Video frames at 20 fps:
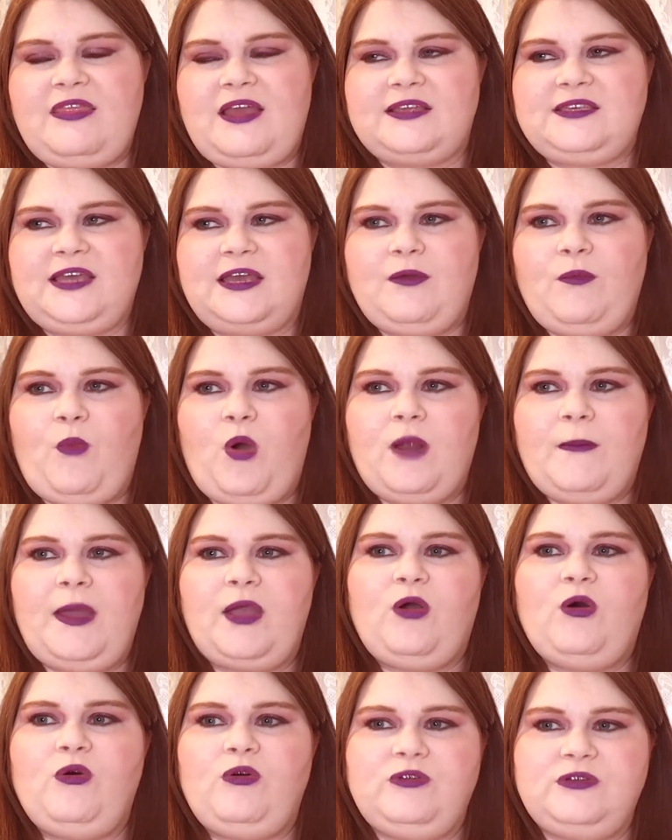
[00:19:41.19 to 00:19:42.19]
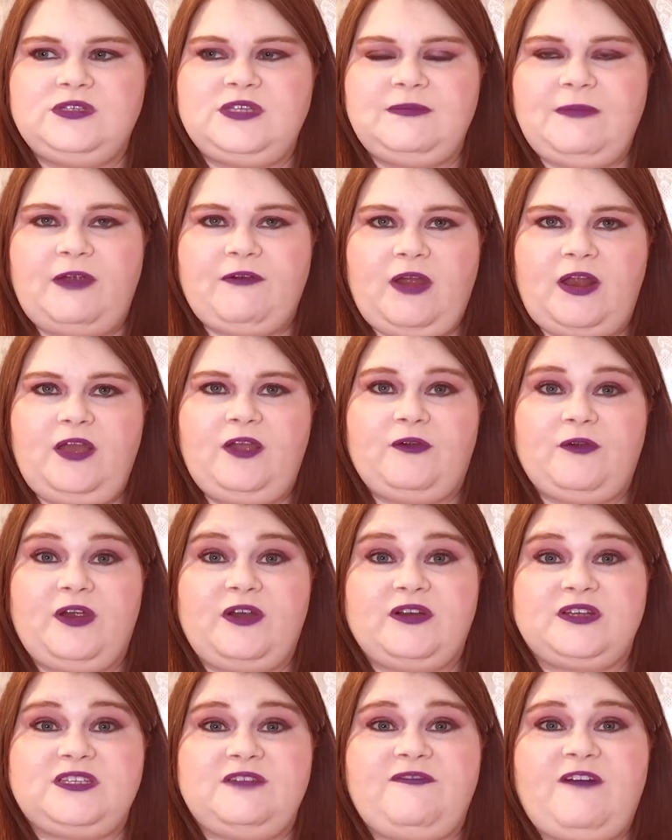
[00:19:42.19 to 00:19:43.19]
That's like one of my goals in my writing
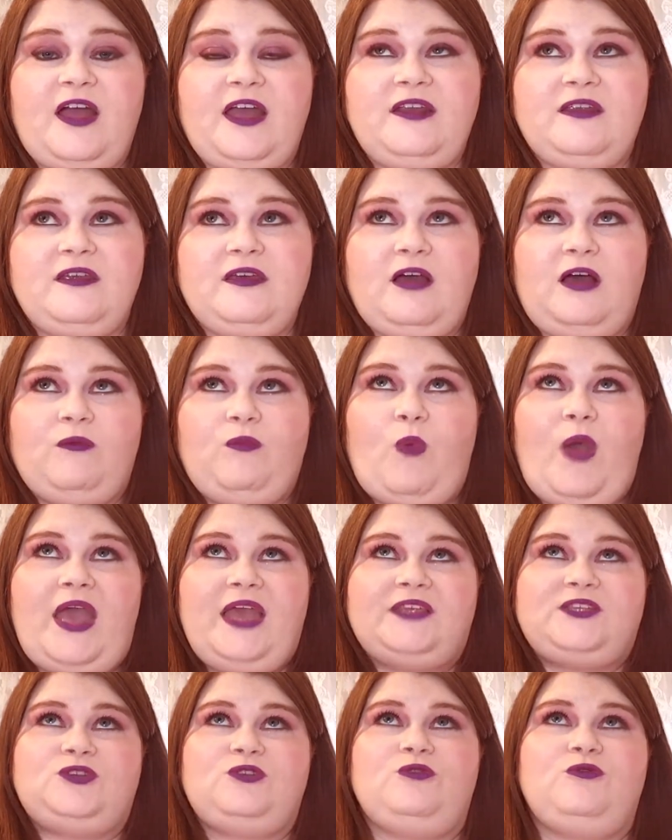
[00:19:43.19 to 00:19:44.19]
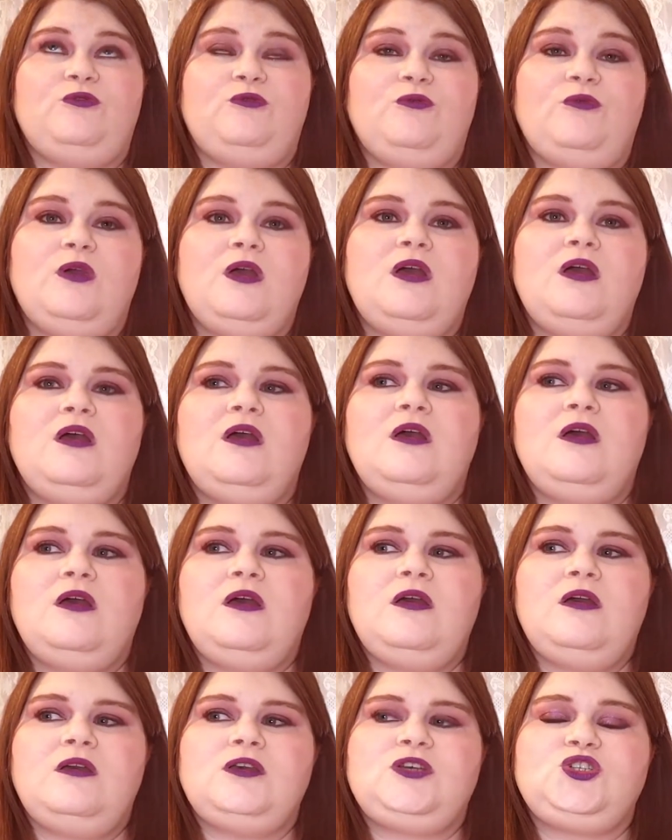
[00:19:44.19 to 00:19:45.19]
career, is to find a way to
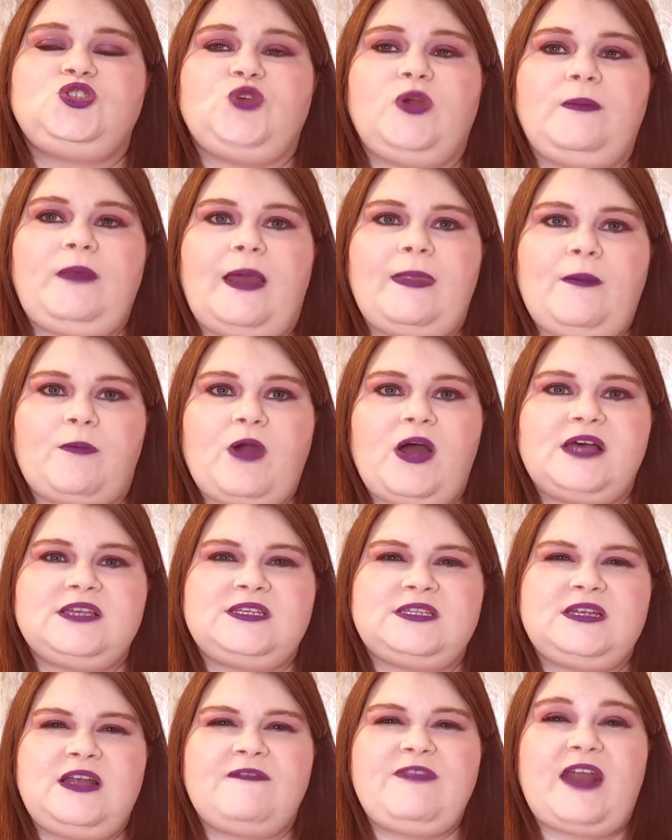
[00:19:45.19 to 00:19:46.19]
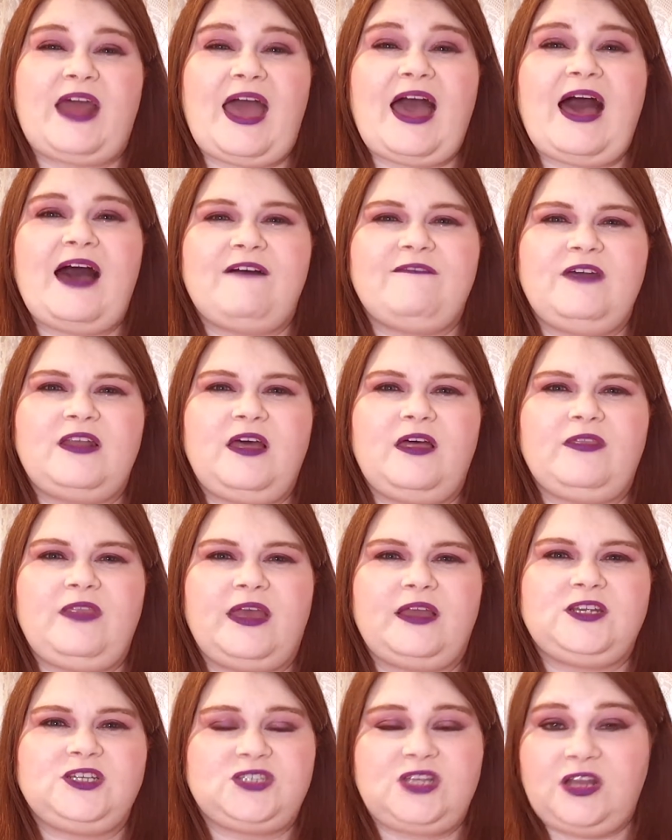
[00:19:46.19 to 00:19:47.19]
streamline the process enough that I have
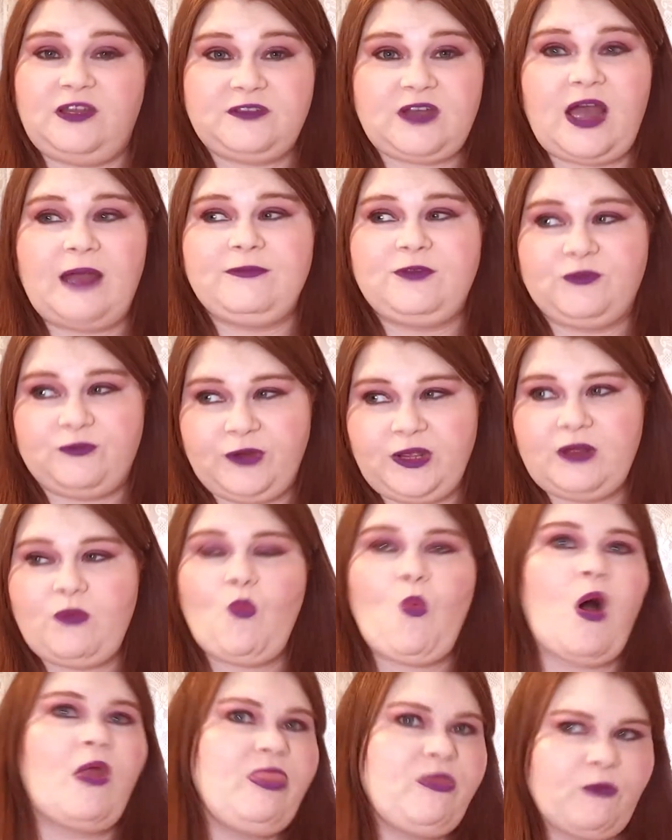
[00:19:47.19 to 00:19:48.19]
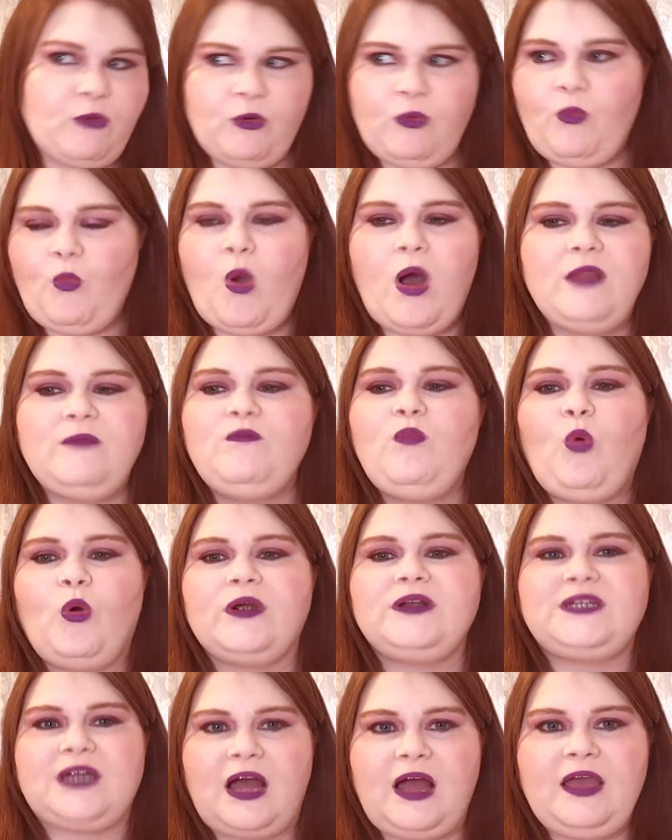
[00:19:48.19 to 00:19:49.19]
just enough time to read it one
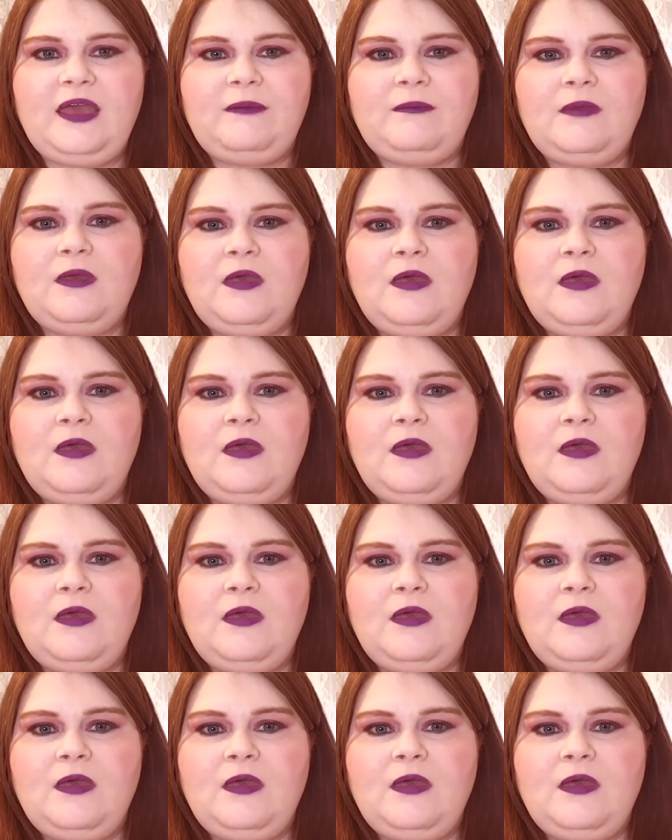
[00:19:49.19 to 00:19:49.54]
more time,